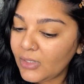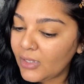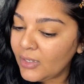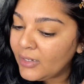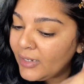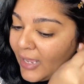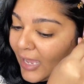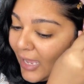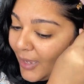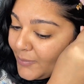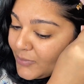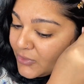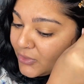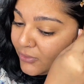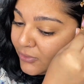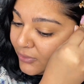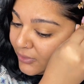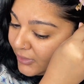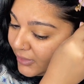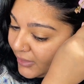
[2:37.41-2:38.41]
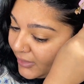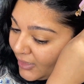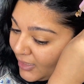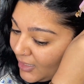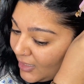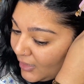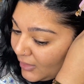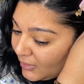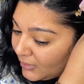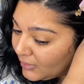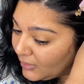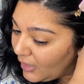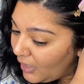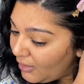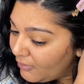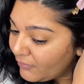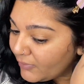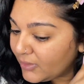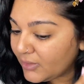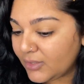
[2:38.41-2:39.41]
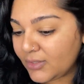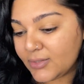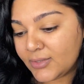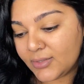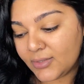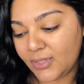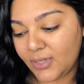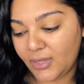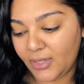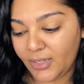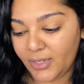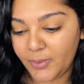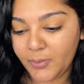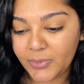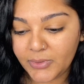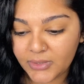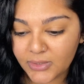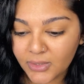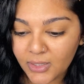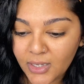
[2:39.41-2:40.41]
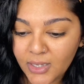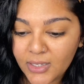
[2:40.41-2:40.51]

And I absolutely love these clips.